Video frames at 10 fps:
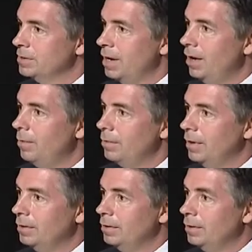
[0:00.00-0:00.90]
is set up
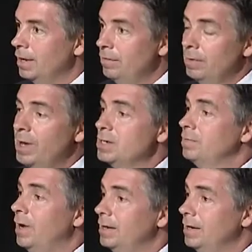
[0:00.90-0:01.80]
that even the
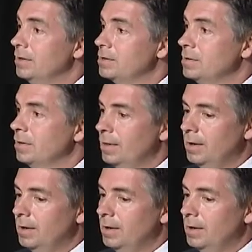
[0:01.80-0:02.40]
best of ideas